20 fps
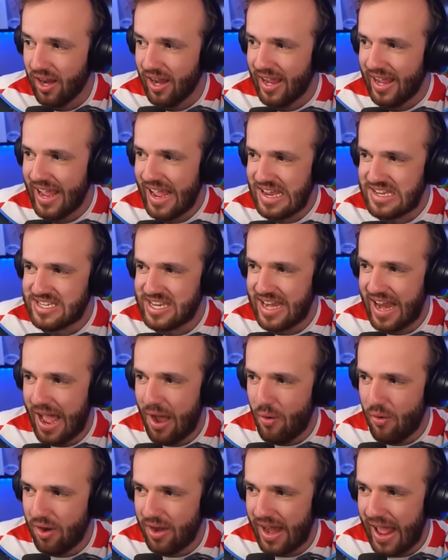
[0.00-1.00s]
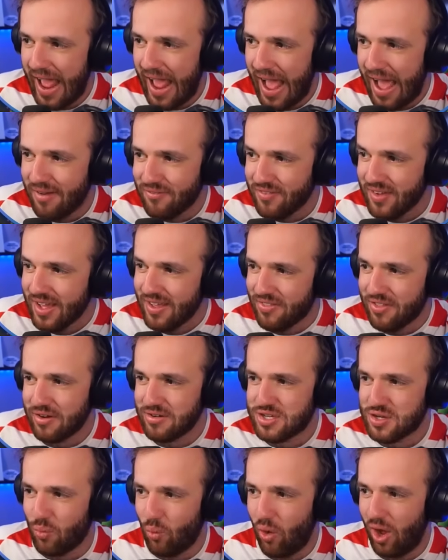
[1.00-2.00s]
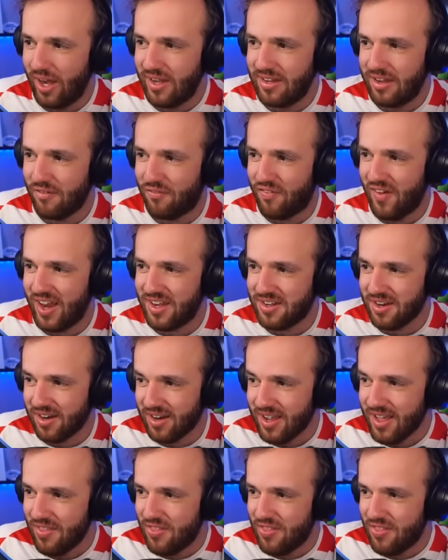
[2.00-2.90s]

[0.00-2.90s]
He has an hour and a half. There's one defender.